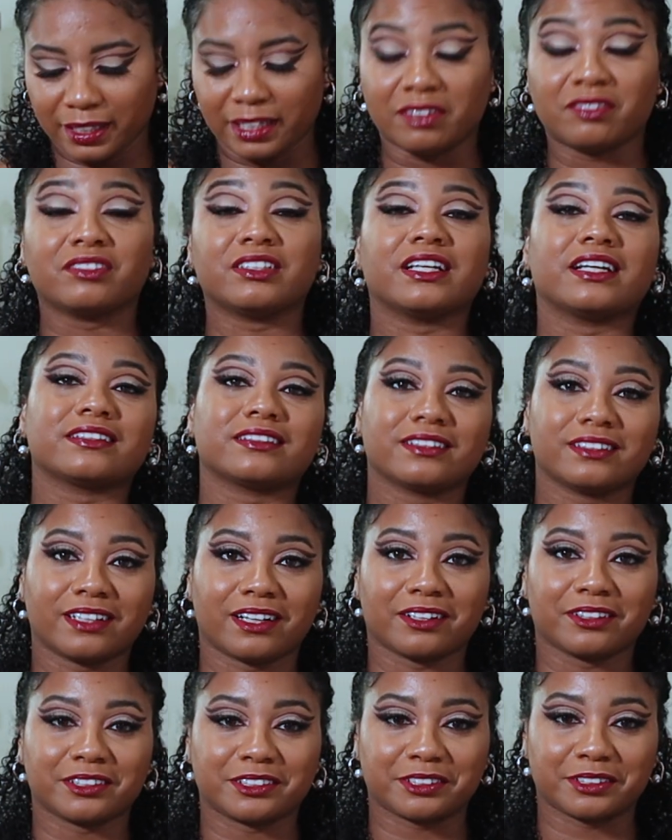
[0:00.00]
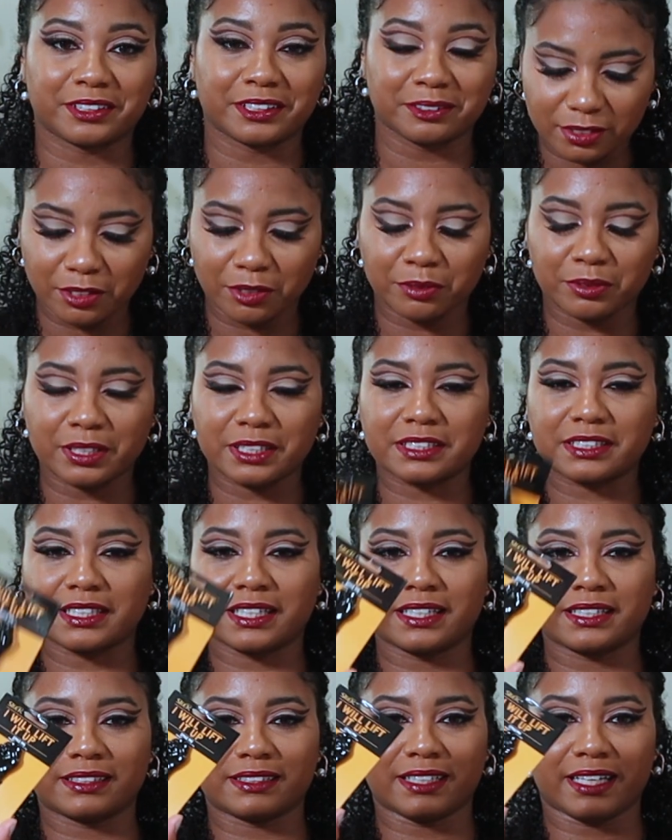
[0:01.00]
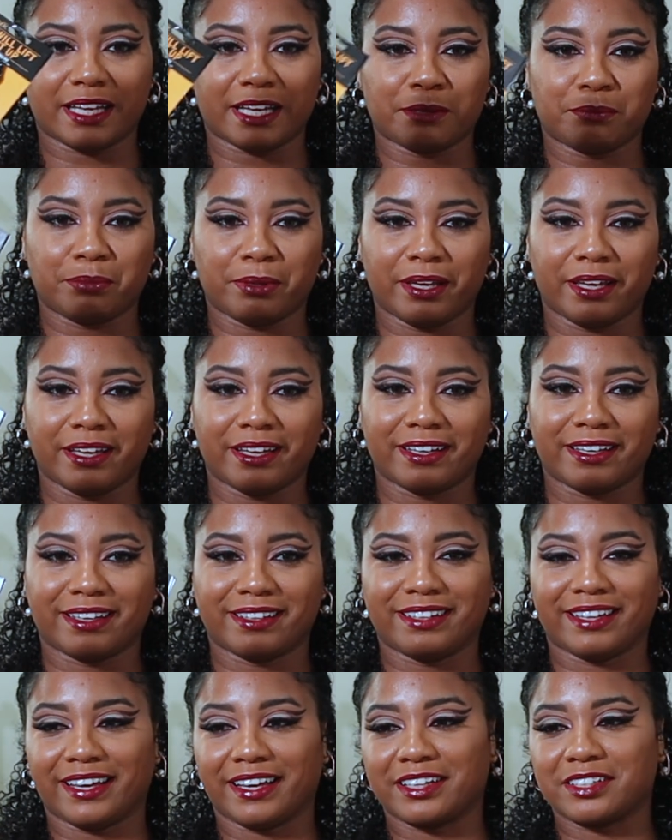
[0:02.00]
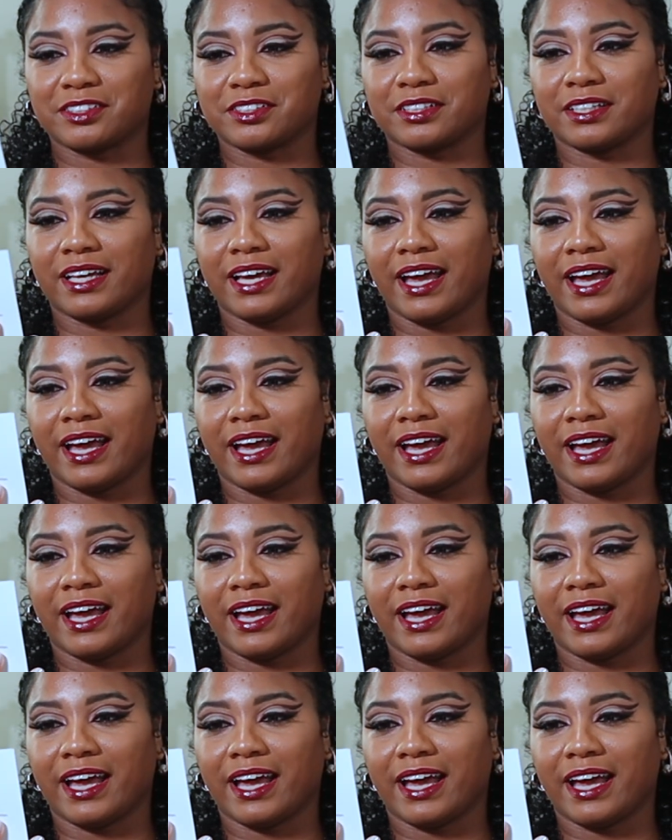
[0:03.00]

even at the Dollar Tree. So this is a pick, and it actually